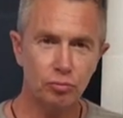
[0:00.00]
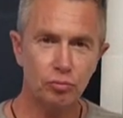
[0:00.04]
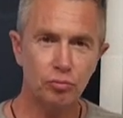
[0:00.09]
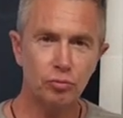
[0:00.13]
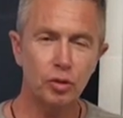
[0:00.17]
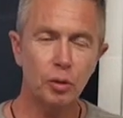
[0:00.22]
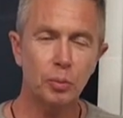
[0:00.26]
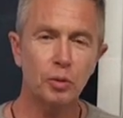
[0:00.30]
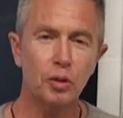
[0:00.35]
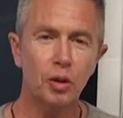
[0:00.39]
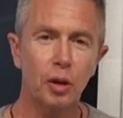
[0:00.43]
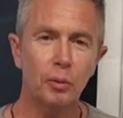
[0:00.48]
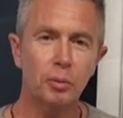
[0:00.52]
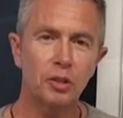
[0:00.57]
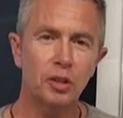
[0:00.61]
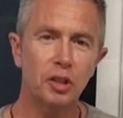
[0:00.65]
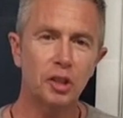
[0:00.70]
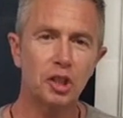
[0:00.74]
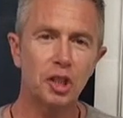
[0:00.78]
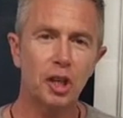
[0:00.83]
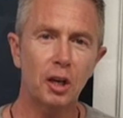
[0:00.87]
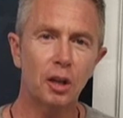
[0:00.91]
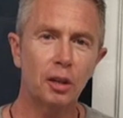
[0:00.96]
Subscribe to the
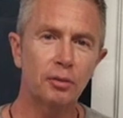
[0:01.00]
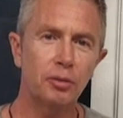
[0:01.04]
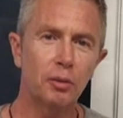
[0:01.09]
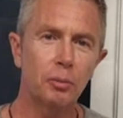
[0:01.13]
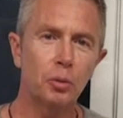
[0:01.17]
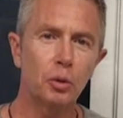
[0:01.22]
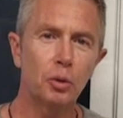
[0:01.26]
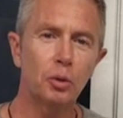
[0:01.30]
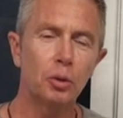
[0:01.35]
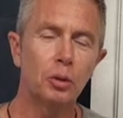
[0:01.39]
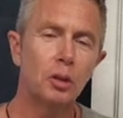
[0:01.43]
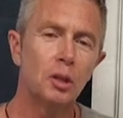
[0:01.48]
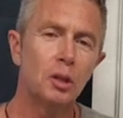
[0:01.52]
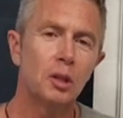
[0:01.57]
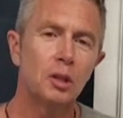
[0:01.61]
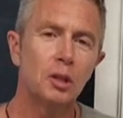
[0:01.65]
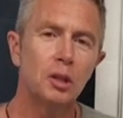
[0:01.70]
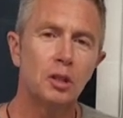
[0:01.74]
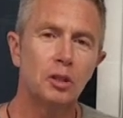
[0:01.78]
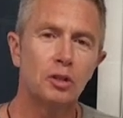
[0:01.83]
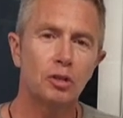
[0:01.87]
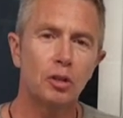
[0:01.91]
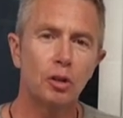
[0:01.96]
channel for more
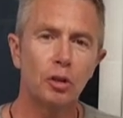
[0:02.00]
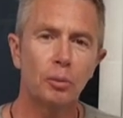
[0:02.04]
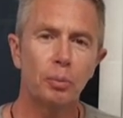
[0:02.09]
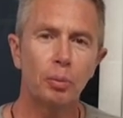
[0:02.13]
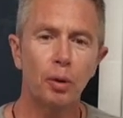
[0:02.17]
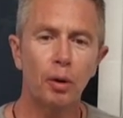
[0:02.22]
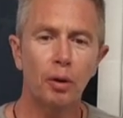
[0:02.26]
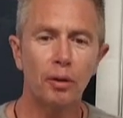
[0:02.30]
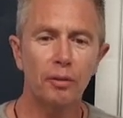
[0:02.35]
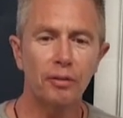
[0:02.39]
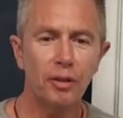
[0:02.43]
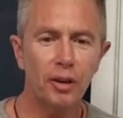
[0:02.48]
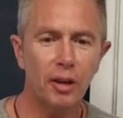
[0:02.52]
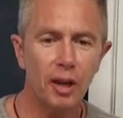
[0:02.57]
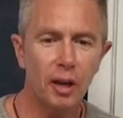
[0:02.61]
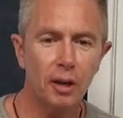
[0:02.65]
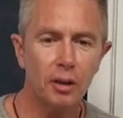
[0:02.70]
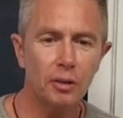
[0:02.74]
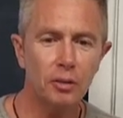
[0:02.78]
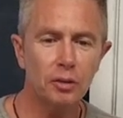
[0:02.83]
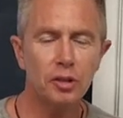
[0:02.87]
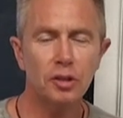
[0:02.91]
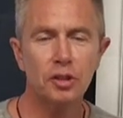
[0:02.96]
scooter product
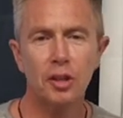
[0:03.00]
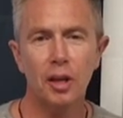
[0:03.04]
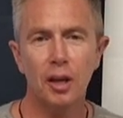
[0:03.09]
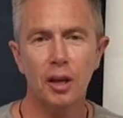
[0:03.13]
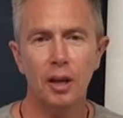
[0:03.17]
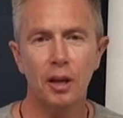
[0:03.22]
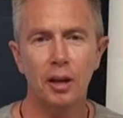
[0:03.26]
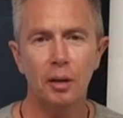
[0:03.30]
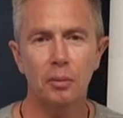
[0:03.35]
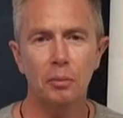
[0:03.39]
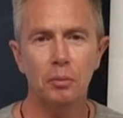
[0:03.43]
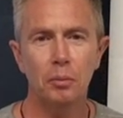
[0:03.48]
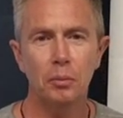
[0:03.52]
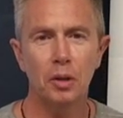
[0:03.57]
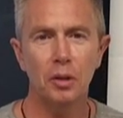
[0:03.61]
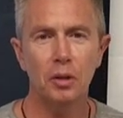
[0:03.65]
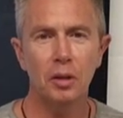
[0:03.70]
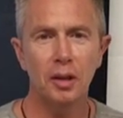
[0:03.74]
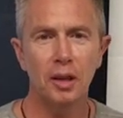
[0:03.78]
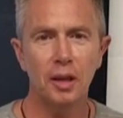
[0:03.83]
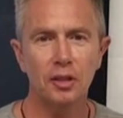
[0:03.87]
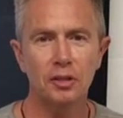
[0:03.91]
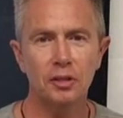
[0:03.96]
videos. You
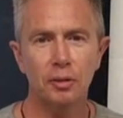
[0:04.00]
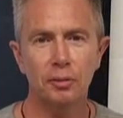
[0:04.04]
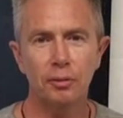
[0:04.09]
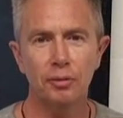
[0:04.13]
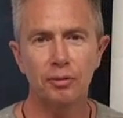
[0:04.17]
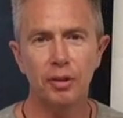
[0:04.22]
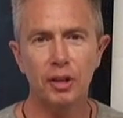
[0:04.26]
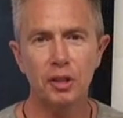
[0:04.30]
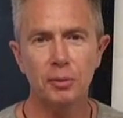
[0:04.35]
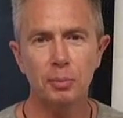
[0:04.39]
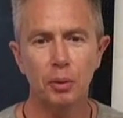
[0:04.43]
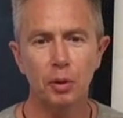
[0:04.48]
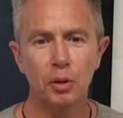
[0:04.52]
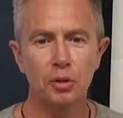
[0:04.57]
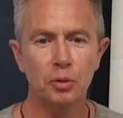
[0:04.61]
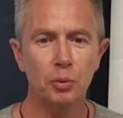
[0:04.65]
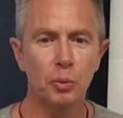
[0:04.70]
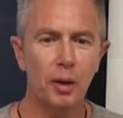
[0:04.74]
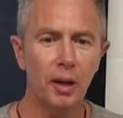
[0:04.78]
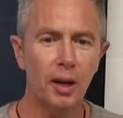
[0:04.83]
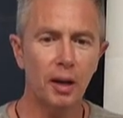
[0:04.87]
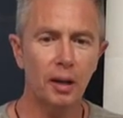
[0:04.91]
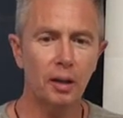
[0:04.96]
can get us on Facebook as
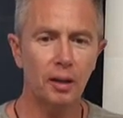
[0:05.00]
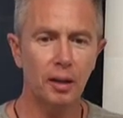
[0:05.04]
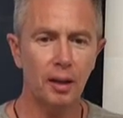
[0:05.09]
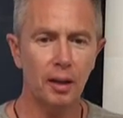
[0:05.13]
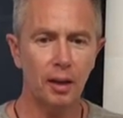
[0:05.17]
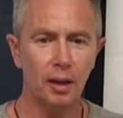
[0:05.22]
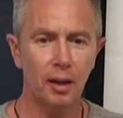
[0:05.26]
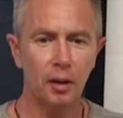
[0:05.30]
well,